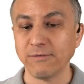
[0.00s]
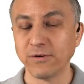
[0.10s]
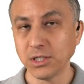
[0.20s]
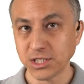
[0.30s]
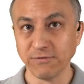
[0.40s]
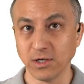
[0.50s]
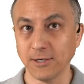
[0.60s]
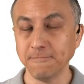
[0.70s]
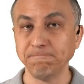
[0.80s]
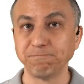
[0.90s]
First of
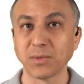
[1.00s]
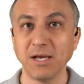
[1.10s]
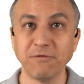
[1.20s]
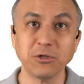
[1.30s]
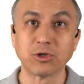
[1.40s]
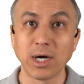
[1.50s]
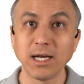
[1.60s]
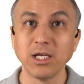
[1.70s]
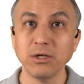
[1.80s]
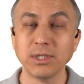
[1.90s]
all, if you
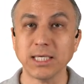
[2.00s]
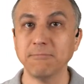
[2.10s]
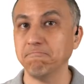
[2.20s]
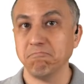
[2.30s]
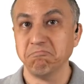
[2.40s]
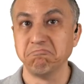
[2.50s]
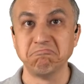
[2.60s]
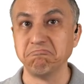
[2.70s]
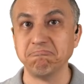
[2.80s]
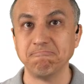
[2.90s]
try to use it,
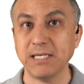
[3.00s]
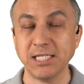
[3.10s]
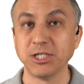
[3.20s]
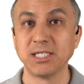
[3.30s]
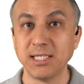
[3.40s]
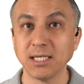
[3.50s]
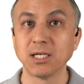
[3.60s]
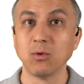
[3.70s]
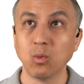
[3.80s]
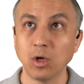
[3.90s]
it just
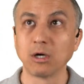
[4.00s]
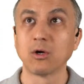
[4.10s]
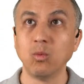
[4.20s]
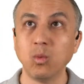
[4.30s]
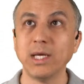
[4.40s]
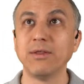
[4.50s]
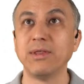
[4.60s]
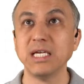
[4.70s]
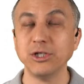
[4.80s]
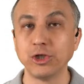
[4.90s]
doesn't work
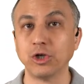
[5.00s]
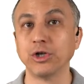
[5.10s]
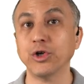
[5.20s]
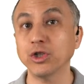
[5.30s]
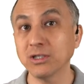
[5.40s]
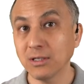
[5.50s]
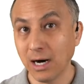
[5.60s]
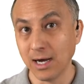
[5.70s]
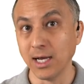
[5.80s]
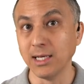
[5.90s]
with the Journal
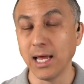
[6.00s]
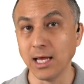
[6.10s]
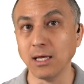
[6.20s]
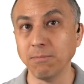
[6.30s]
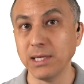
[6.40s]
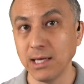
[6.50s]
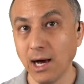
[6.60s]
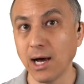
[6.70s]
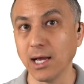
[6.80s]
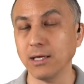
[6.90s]
Line
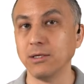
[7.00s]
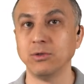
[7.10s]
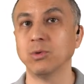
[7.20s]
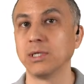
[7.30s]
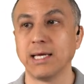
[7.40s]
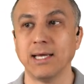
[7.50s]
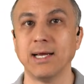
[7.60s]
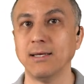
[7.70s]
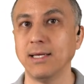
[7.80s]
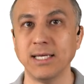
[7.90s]
API. You will
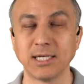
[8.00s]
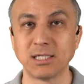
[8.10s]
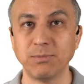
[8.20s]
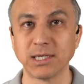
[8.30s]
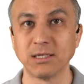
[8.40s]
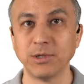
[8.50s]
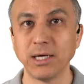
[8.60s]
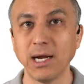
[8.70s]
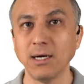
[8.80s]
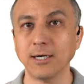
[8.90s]
get an
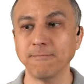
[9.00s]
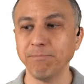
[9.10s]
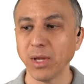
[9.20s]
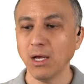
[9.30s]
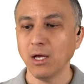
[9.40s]
inexplicable error.